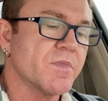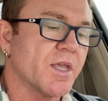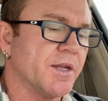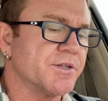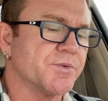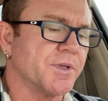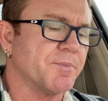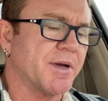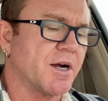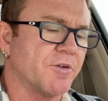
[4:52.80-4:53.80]
And it's really
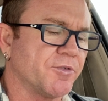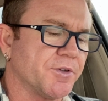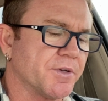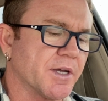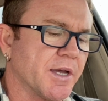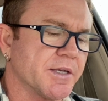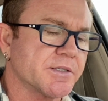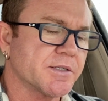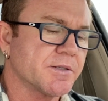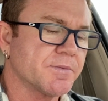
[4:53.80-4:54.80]
powerful, you guys.